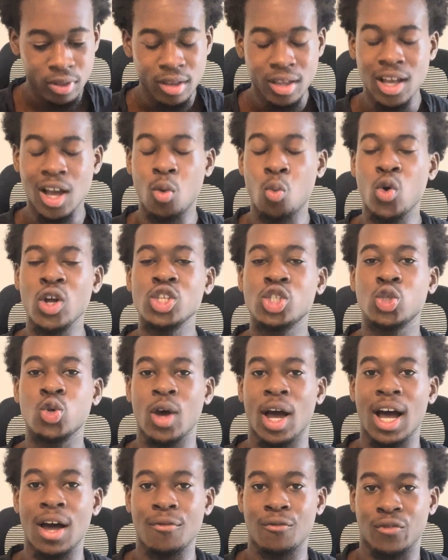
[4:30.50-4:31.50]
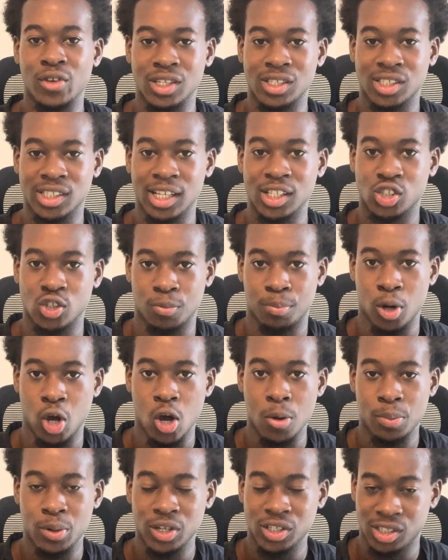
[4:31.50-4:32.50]
And once you have this sense of
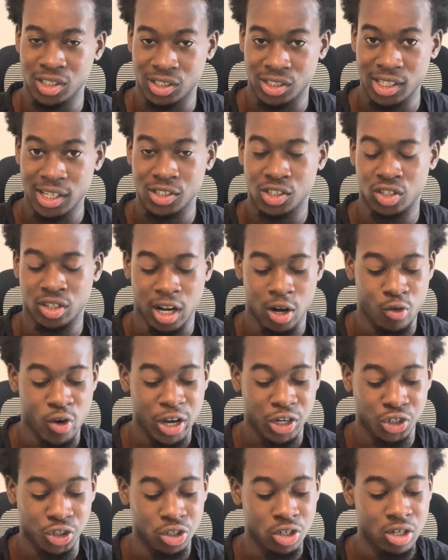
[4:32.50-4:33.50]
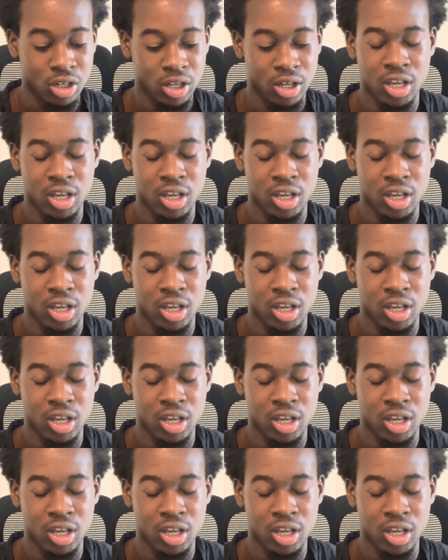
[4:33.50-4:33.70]
purpose, this sense of direction,